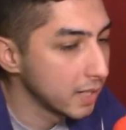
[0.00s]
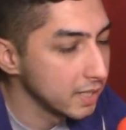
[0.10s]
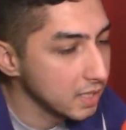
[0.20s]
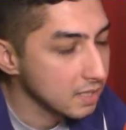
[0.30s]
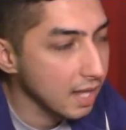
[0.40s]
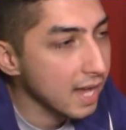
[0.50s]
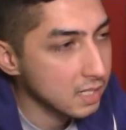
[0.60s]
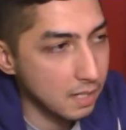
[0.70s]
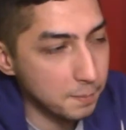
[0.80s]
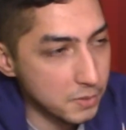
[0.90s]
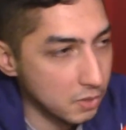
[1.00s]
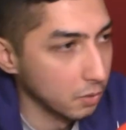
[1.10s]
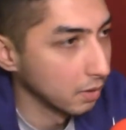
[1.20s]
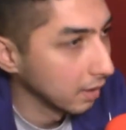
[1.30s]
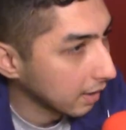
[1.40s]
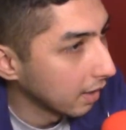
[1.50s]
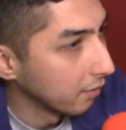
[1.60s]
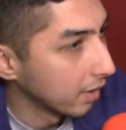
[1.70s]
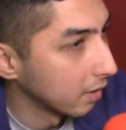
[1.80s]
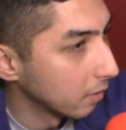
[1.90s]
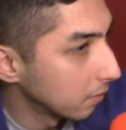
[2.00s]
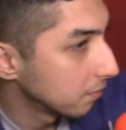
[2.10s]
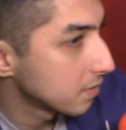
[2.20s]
indies last episode and like how they are